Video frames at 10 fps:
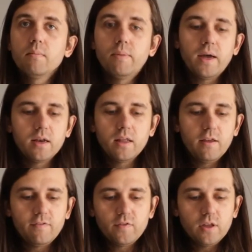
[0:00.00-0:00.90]
But
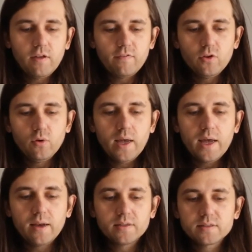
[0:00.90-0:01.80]
if you
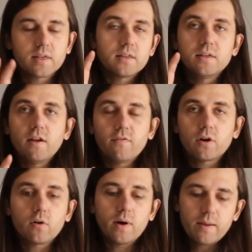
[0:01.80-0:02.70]
had a slightly
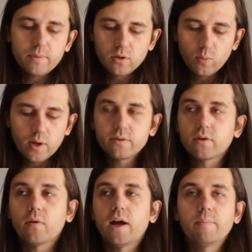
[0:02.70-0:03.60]
different crop and you wanted
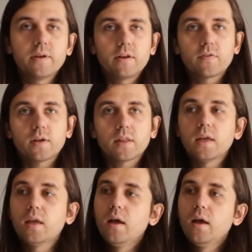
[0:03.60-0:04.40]
to crop it differently,